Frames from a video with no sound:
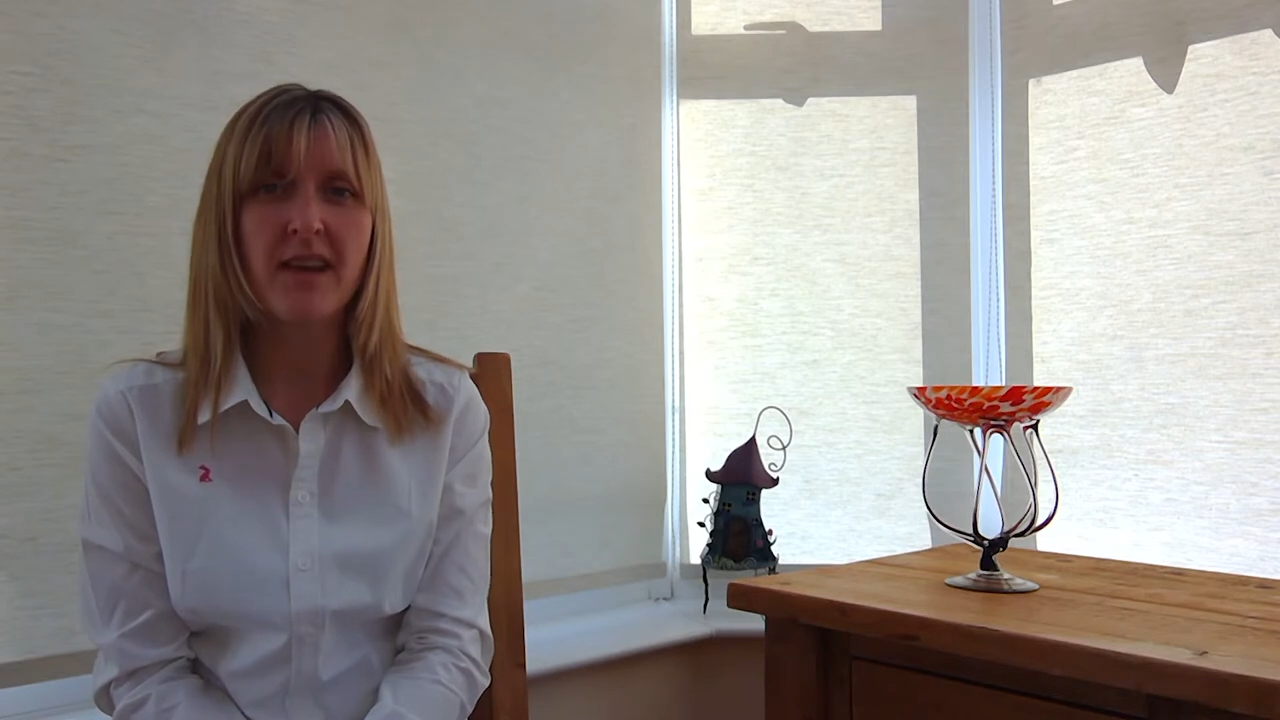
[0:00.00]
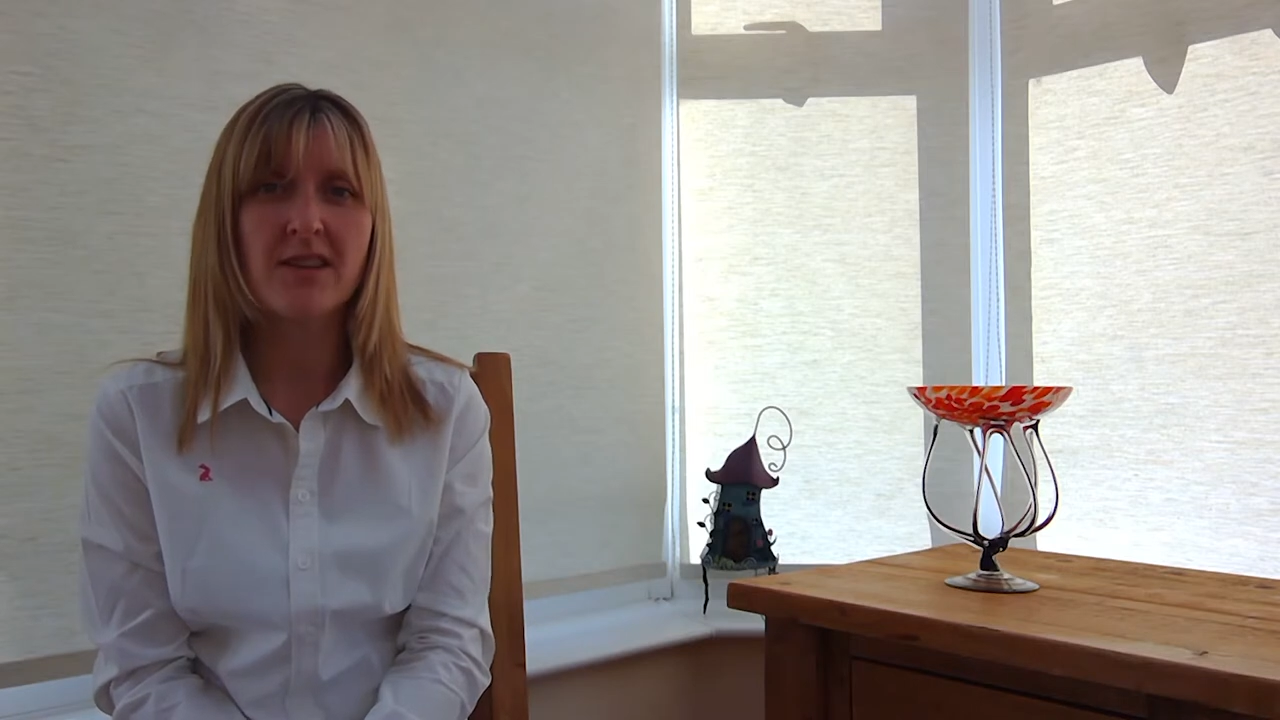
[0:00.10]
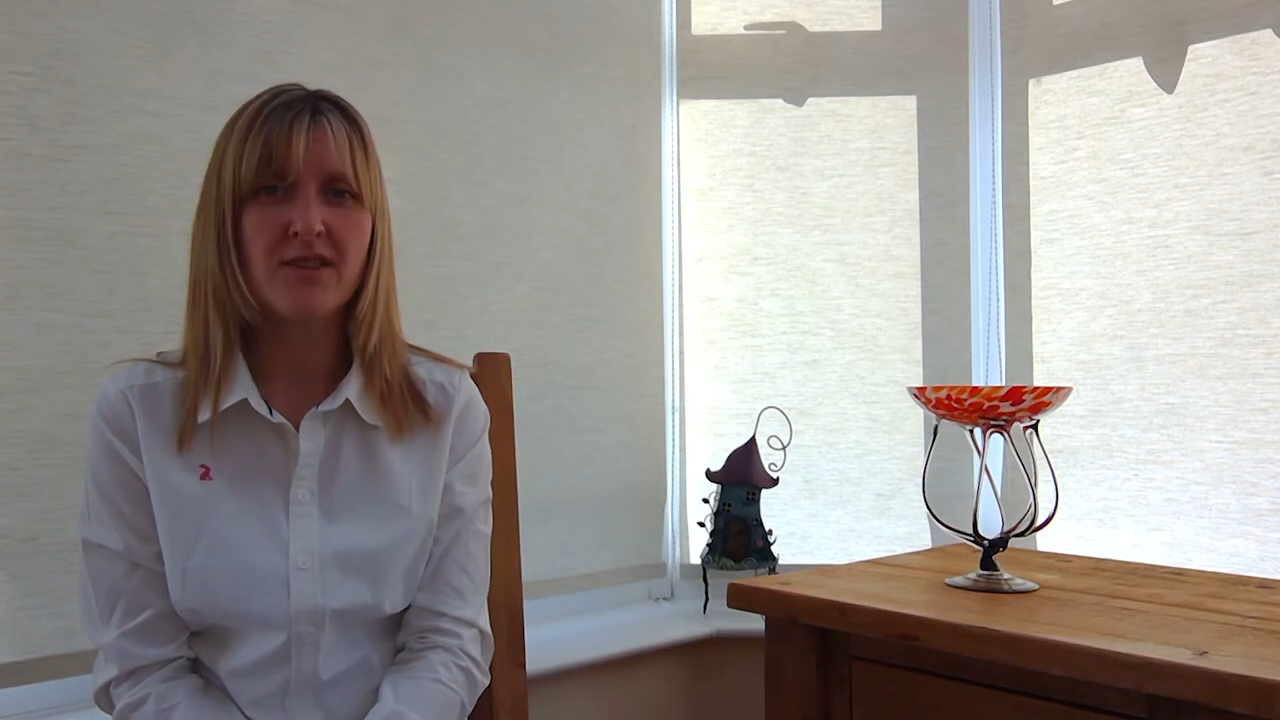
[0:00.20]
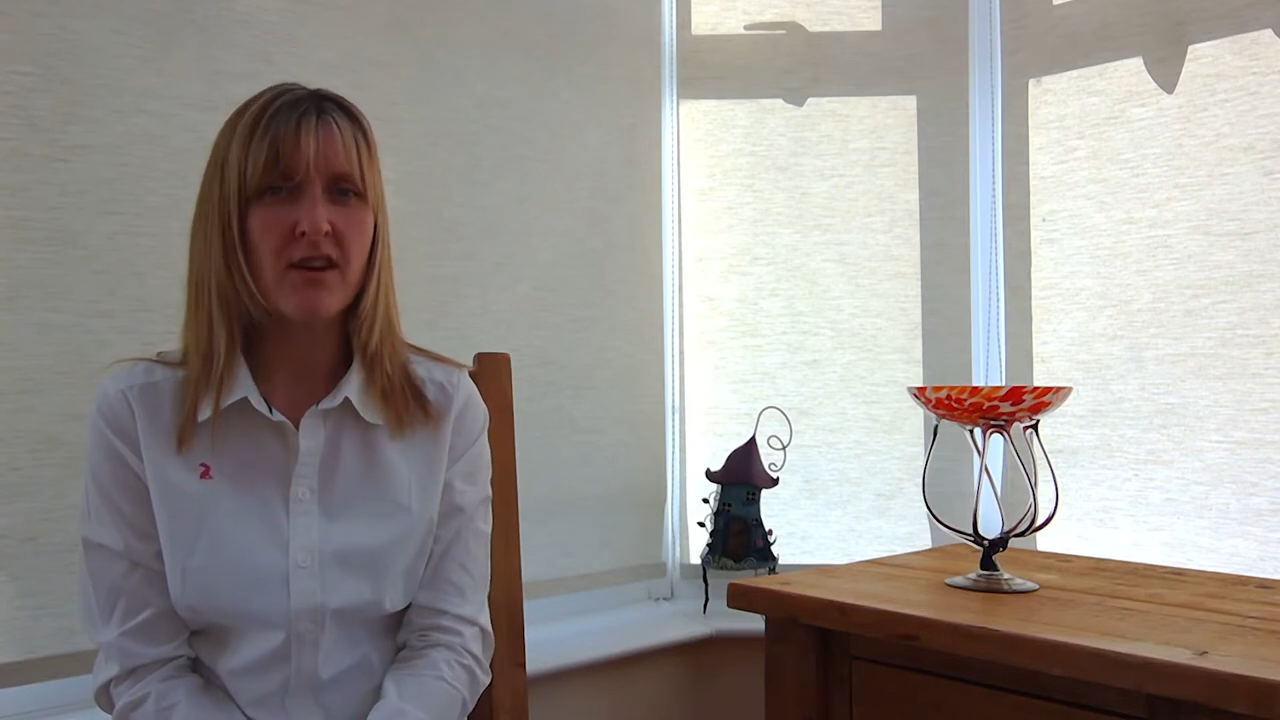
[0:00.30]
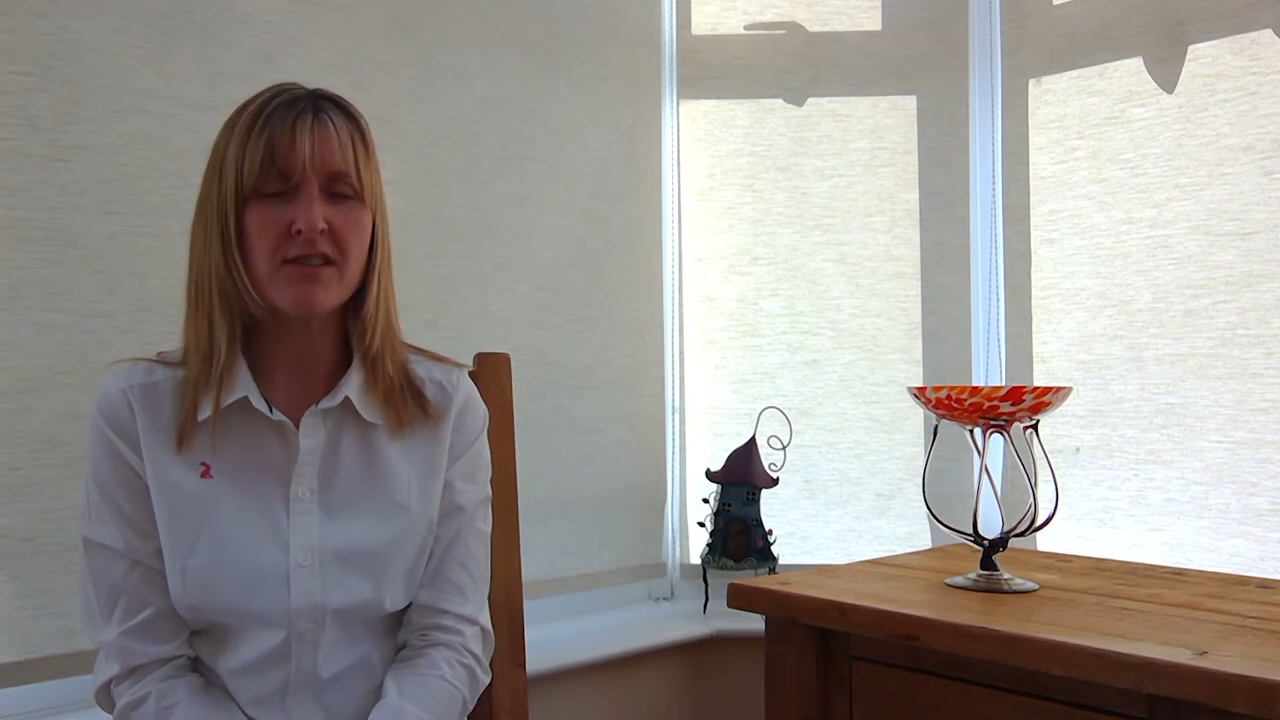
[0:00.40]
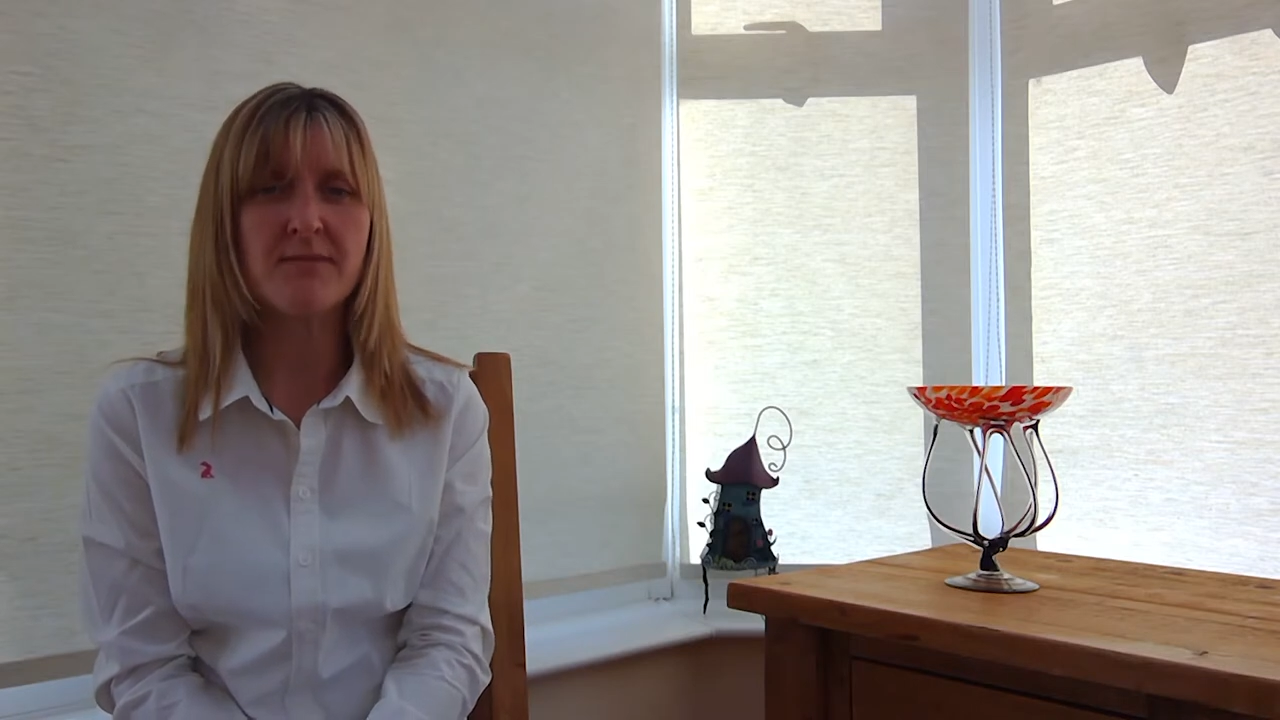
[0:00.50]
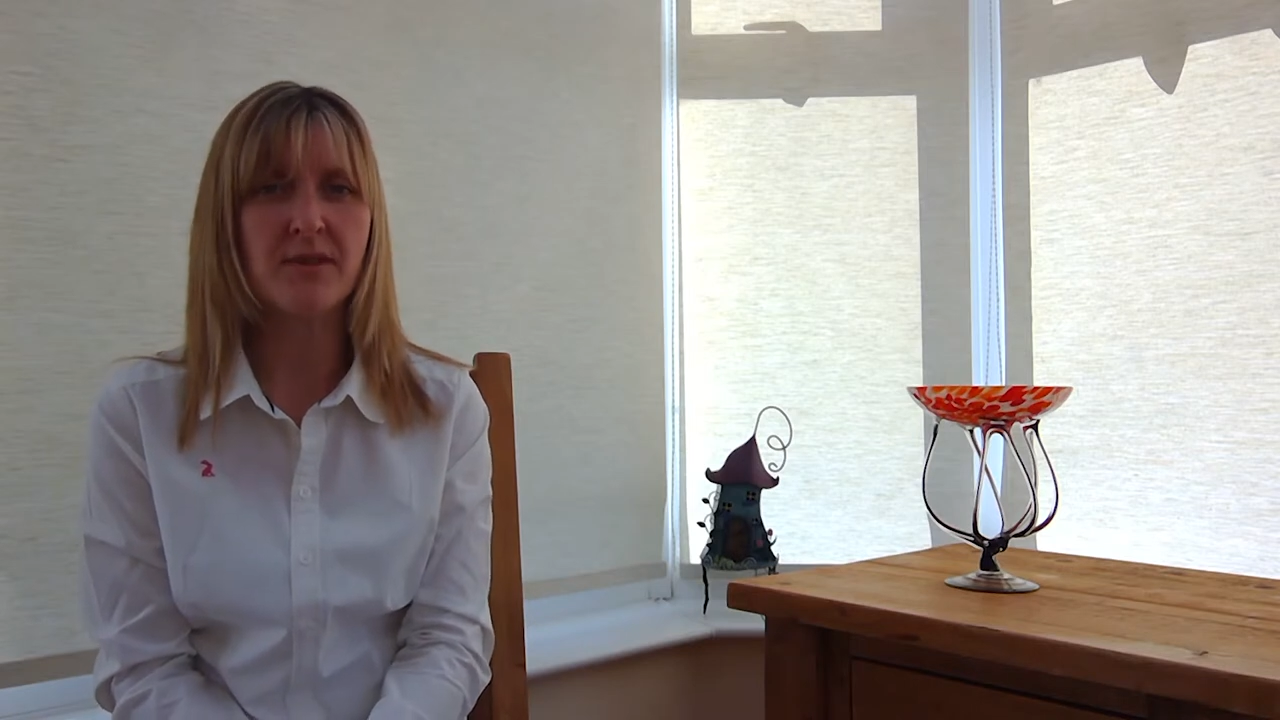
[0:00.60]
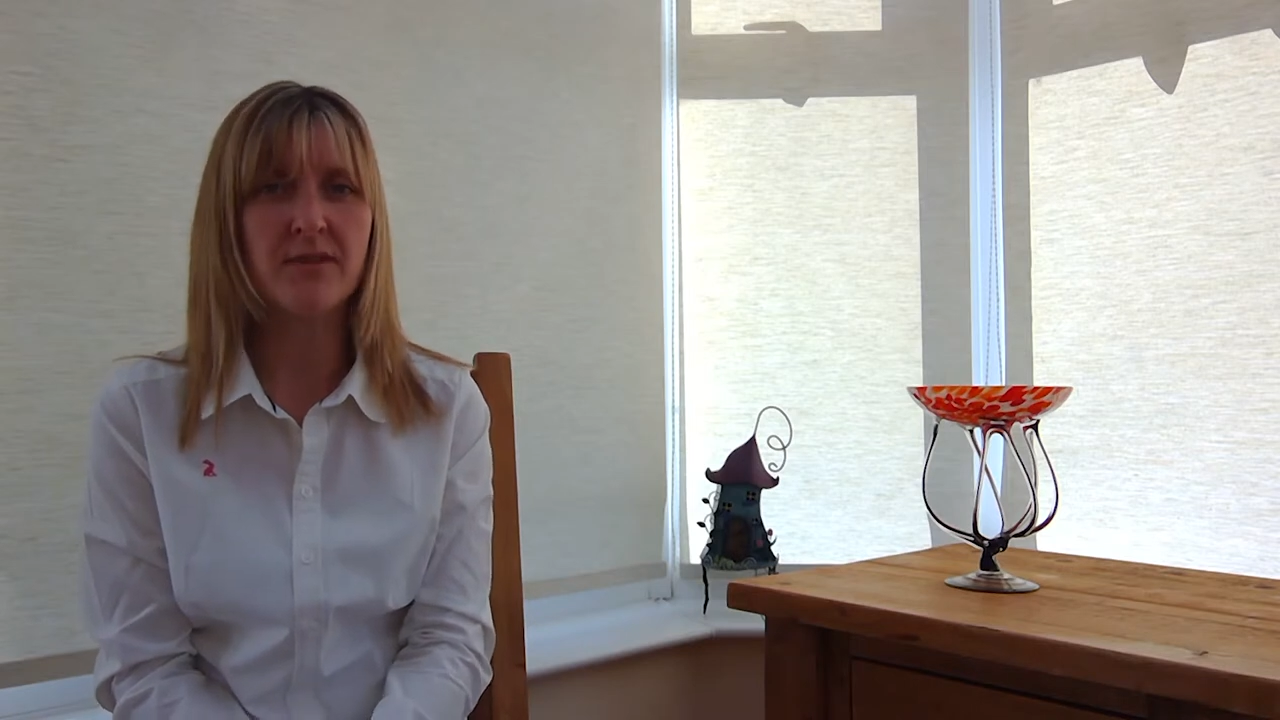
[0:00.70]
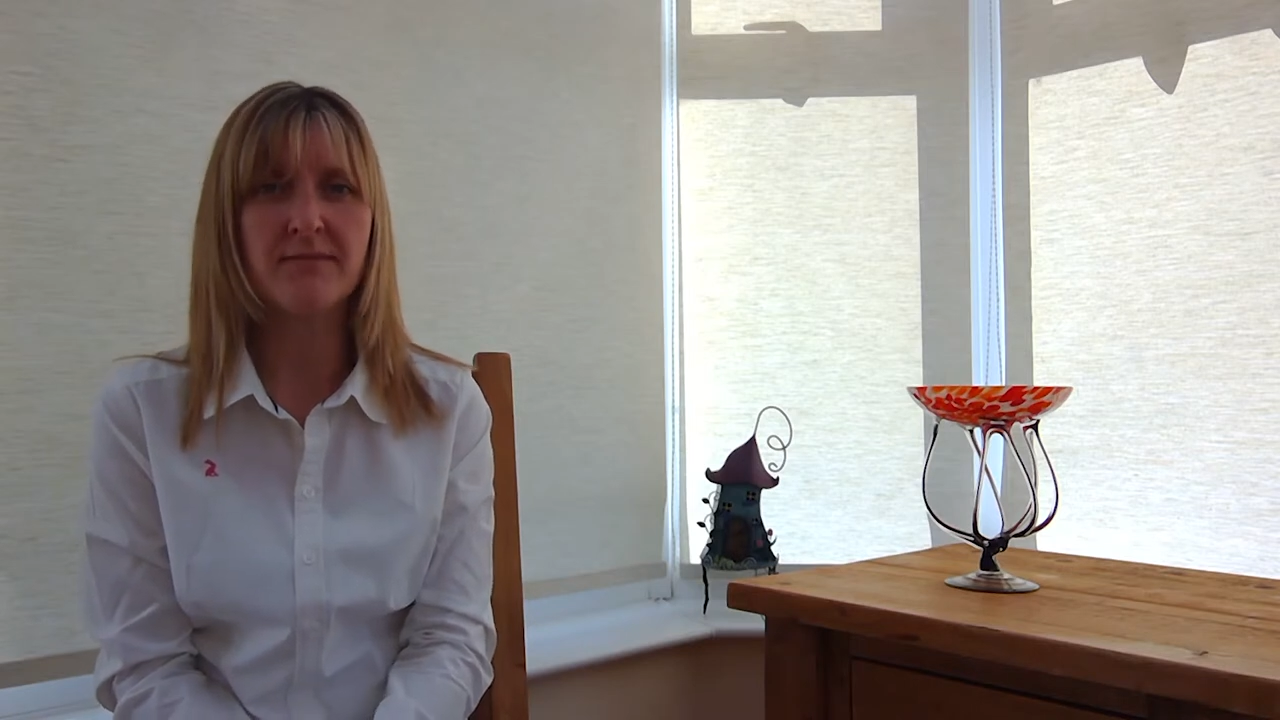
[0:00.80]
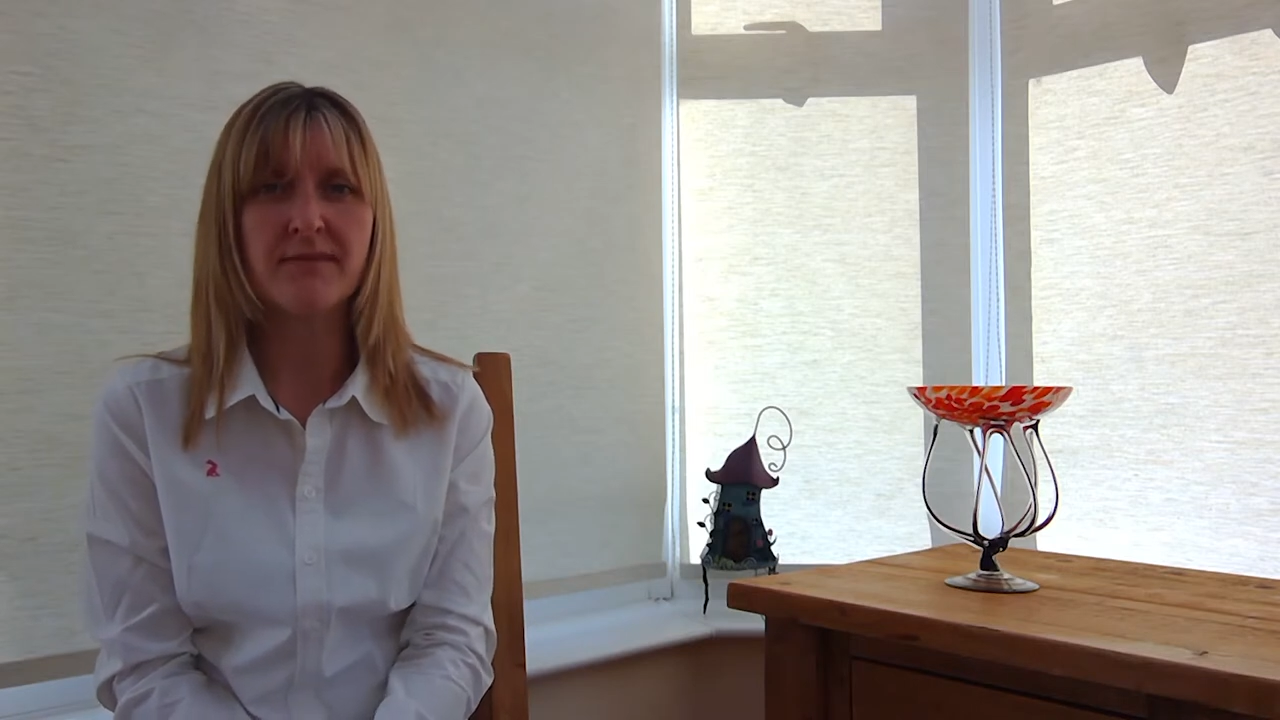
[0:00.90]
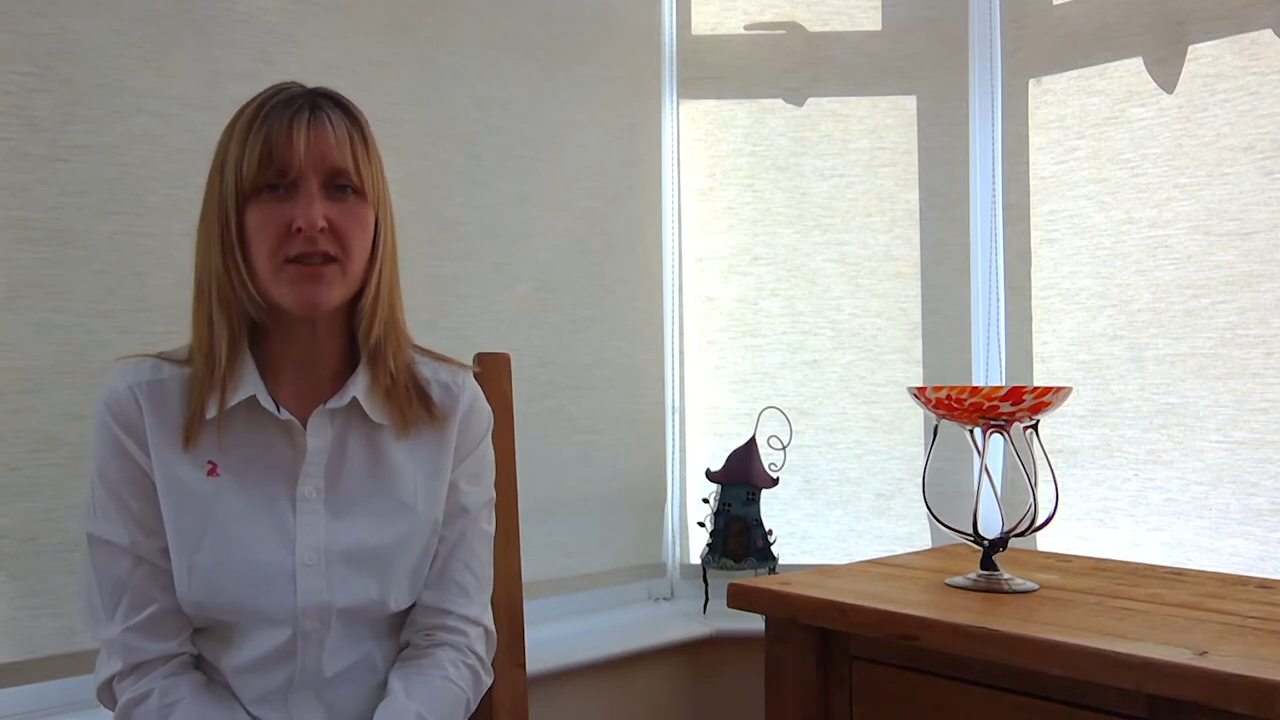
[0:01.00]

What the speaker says: Start small,